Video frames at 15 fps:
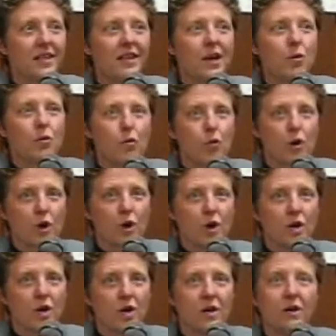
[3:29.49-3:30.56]
that
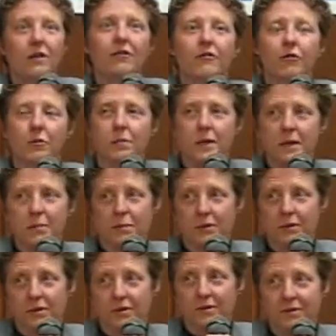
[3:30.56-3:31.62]
work for
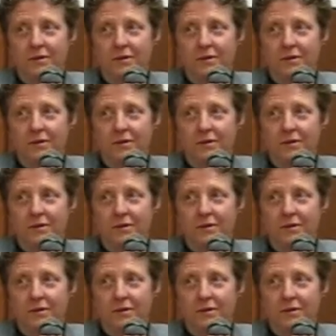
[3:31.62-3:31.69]
people.